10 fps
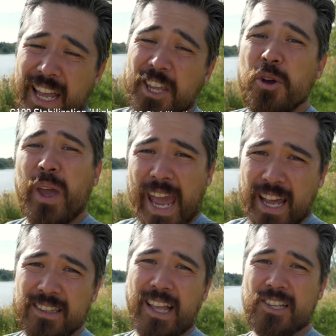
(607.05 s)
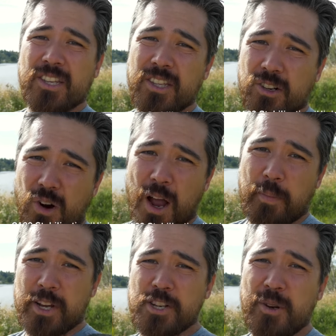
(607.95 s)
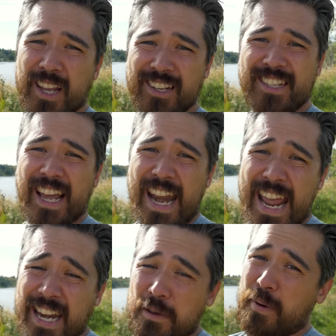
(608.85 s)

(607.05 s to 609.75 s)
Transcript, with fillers: You can lessen the crop by shooting in 1080,